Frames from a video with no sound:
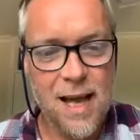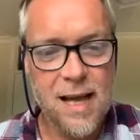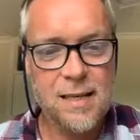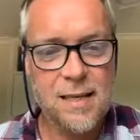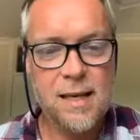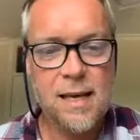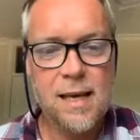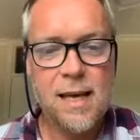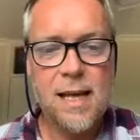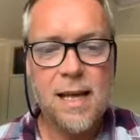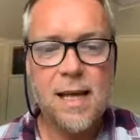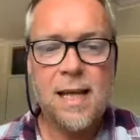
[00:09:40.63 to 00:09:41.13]

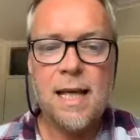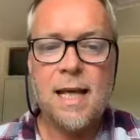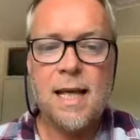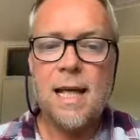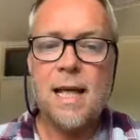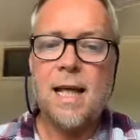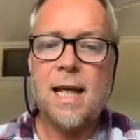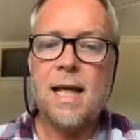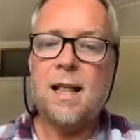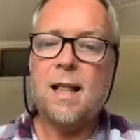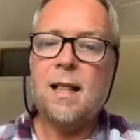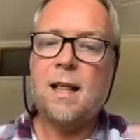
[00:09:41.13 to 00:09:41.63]
And
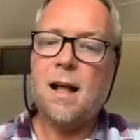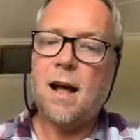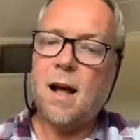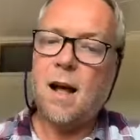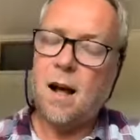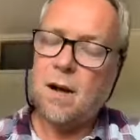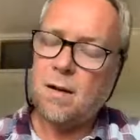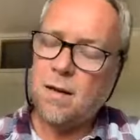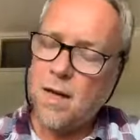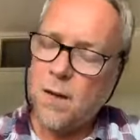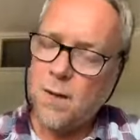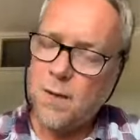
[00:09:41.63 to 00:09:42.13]

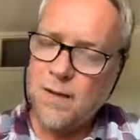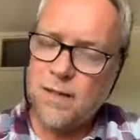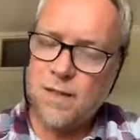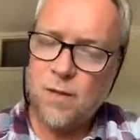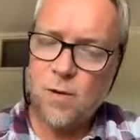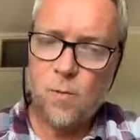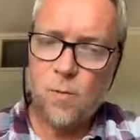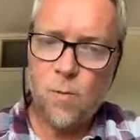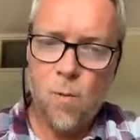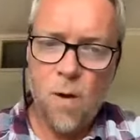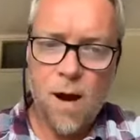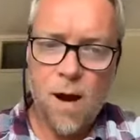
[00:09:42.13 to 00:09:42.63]
I'll go
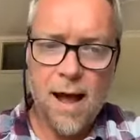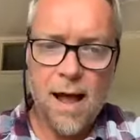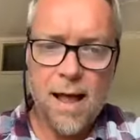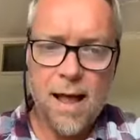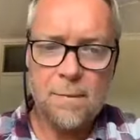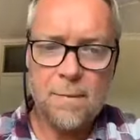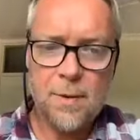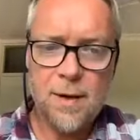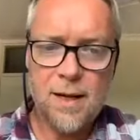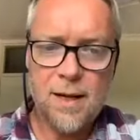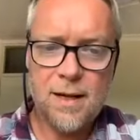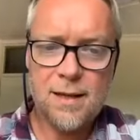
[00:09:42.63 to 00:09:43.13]
into
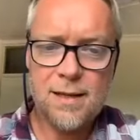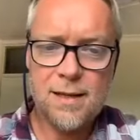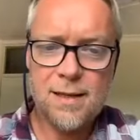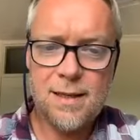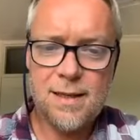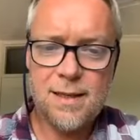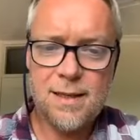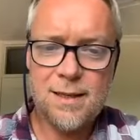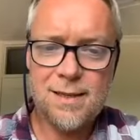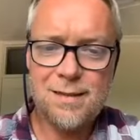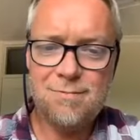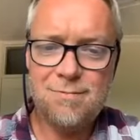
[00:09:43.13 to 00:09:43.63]
why, but
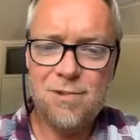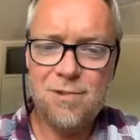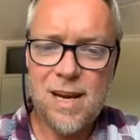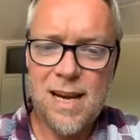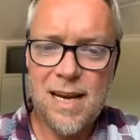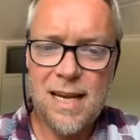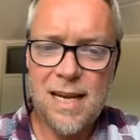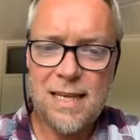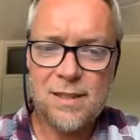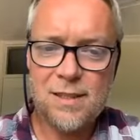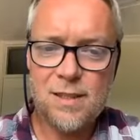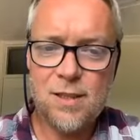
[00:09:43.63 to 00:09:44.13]

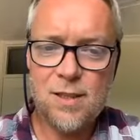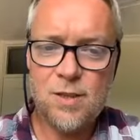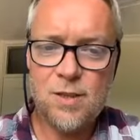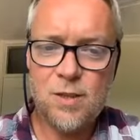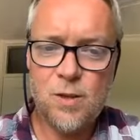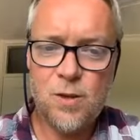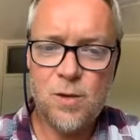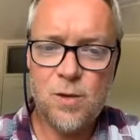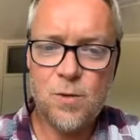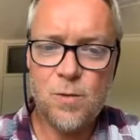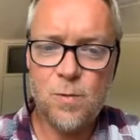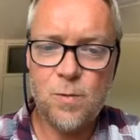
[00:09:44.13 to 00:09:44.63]
really it's to
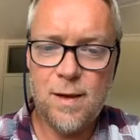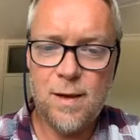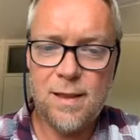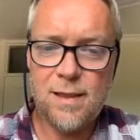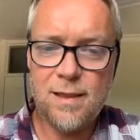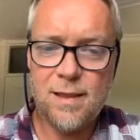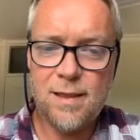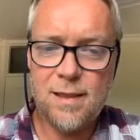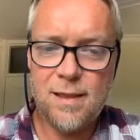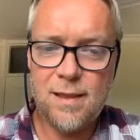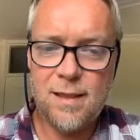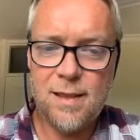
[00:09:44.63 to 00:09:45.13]
do with
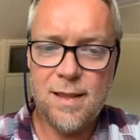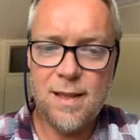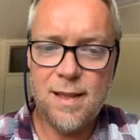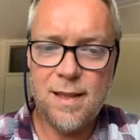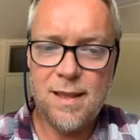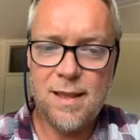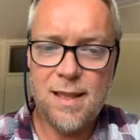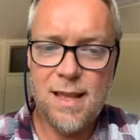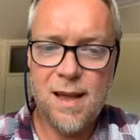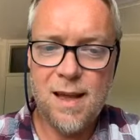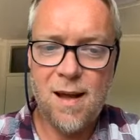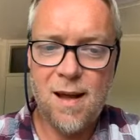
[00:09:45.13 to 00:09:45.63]

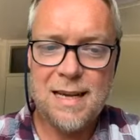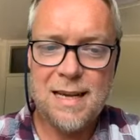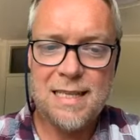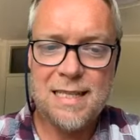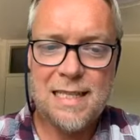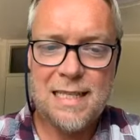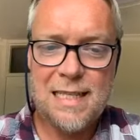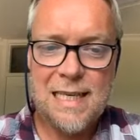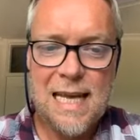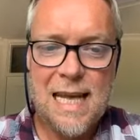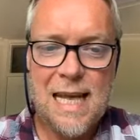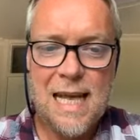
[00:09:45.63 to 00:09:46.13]
the
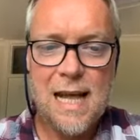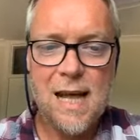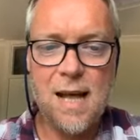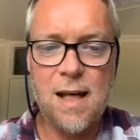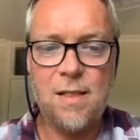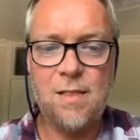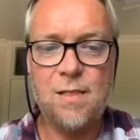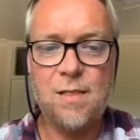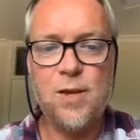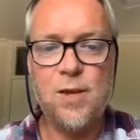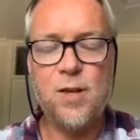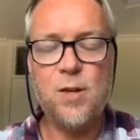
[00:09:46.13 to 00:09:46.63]

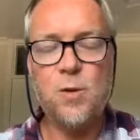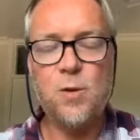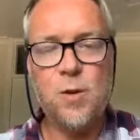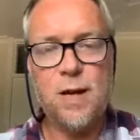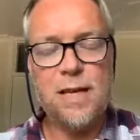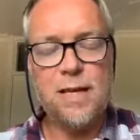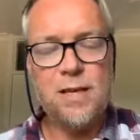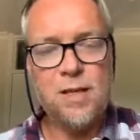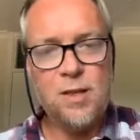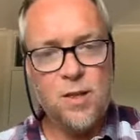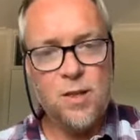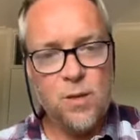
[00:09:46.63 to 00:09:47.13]
idea that you
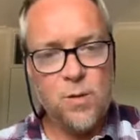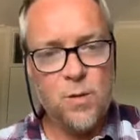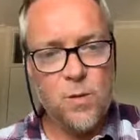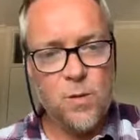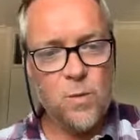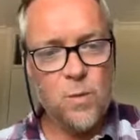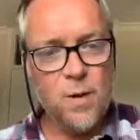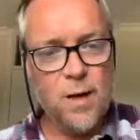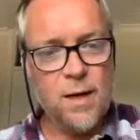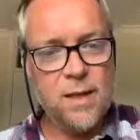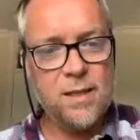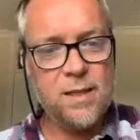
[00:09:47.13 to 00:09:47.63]
can
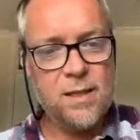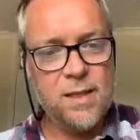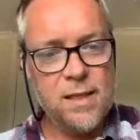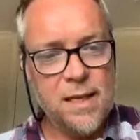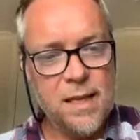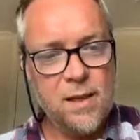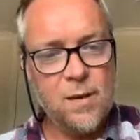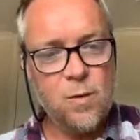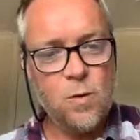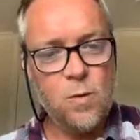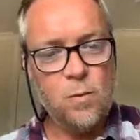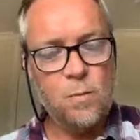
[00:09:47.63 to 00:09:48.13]
do a
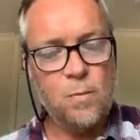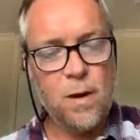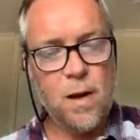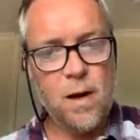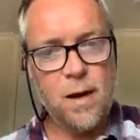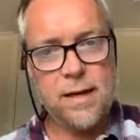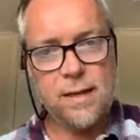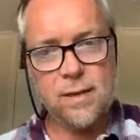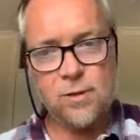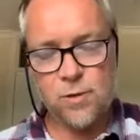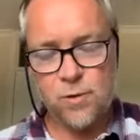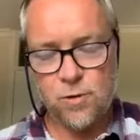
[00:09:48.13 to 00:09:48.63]
single
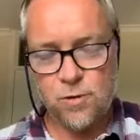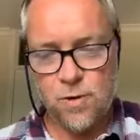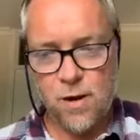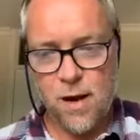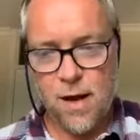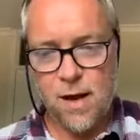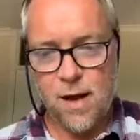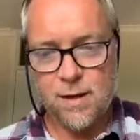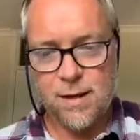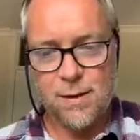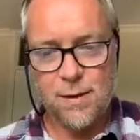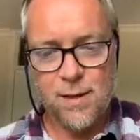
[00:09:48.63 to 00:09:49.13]
blind trial.